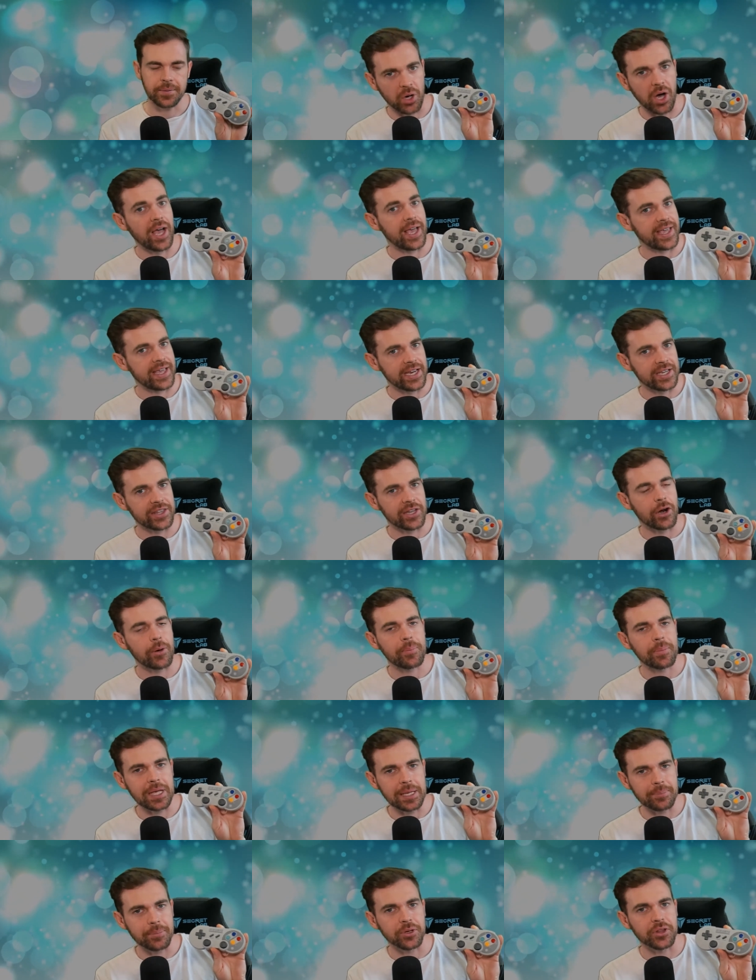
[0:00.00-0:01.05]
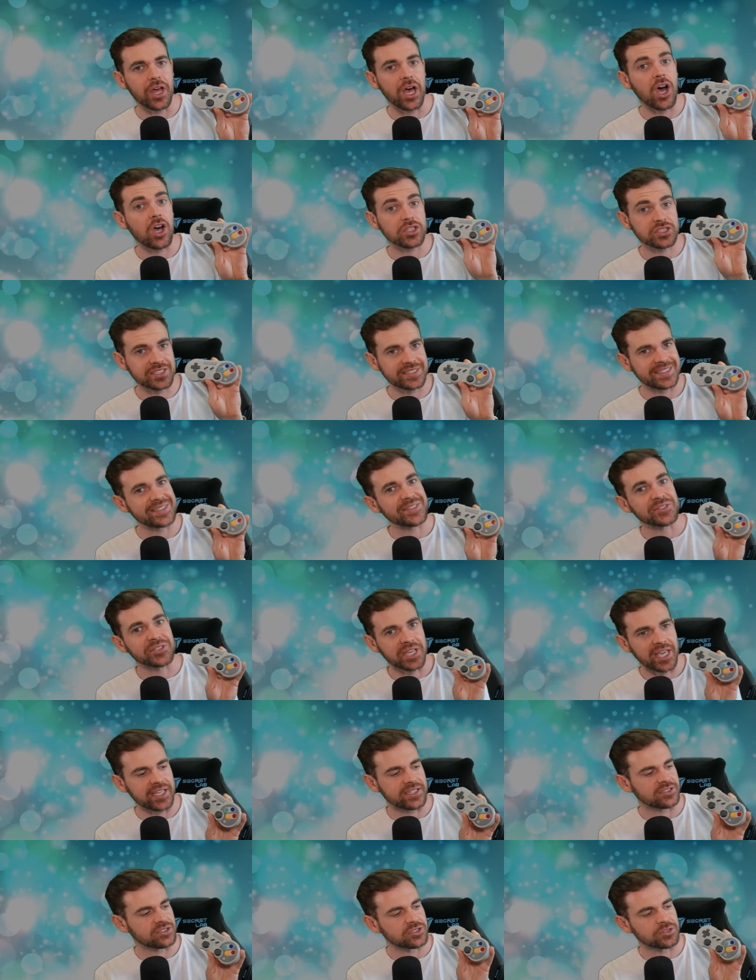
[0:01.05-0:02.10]
but I hear there are people that are still
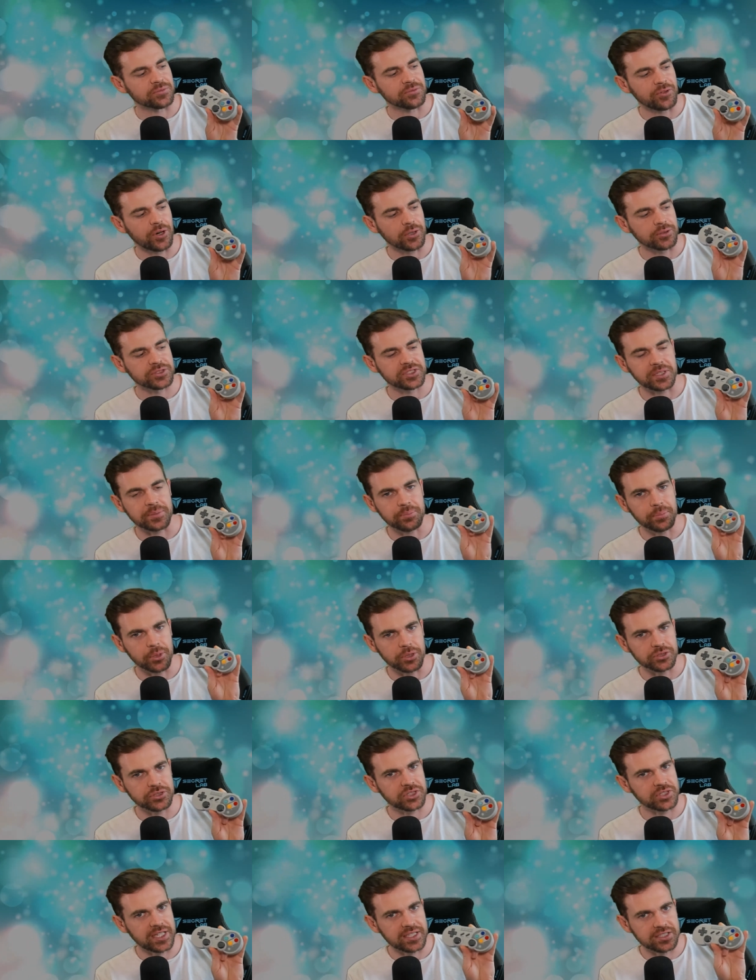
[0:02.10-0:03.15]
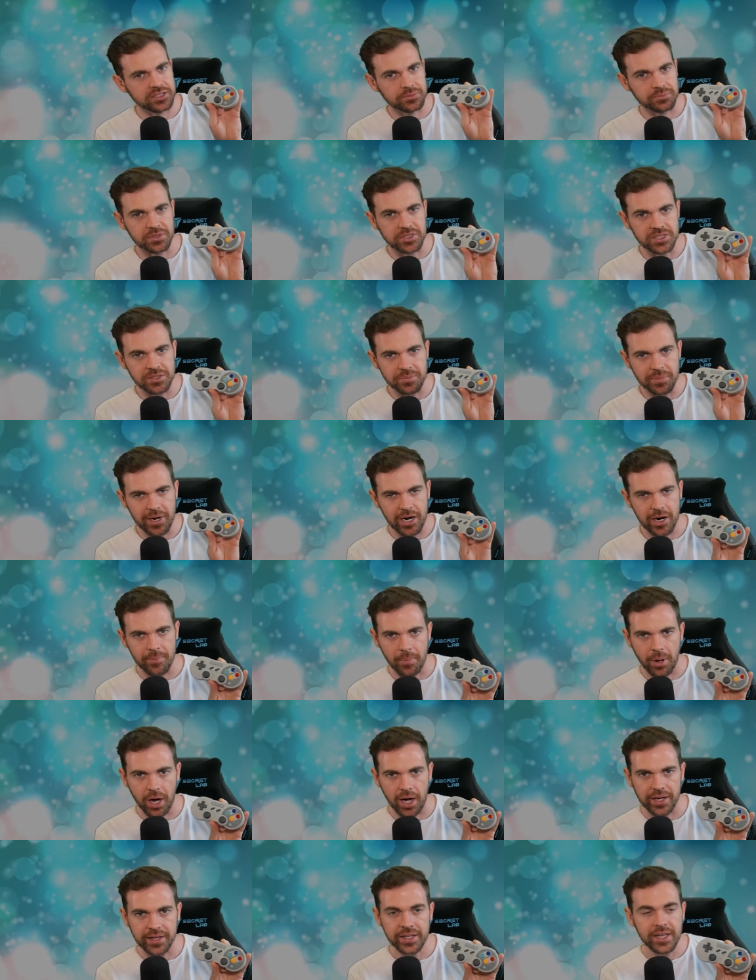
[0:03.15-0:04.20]
getting some false inputs, so that's something to bear in
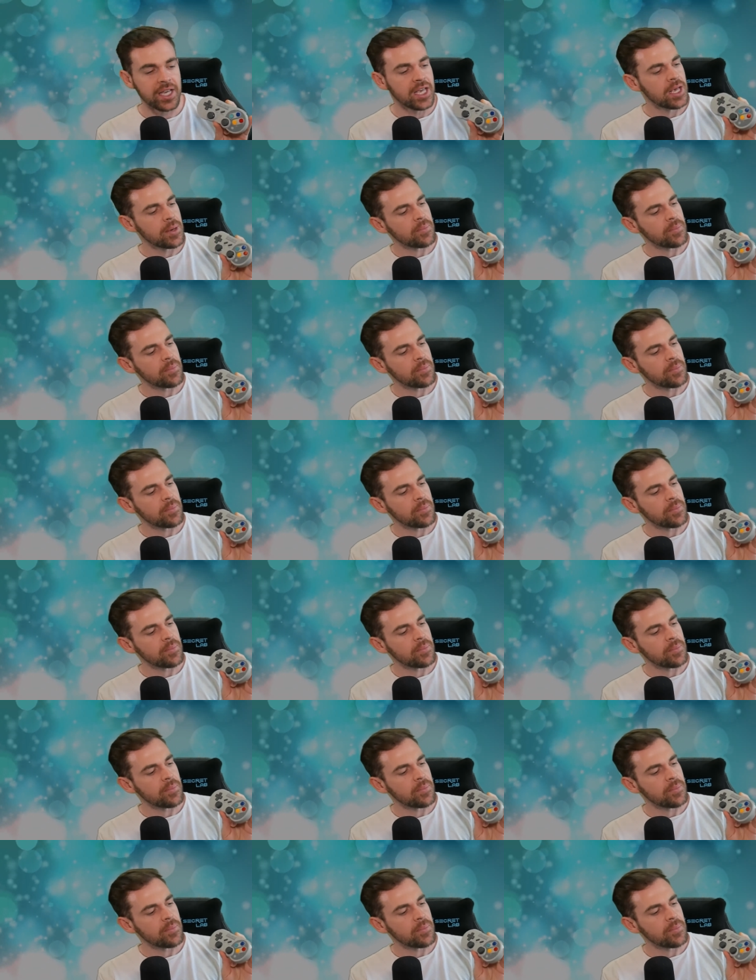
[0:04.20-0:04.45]
mind.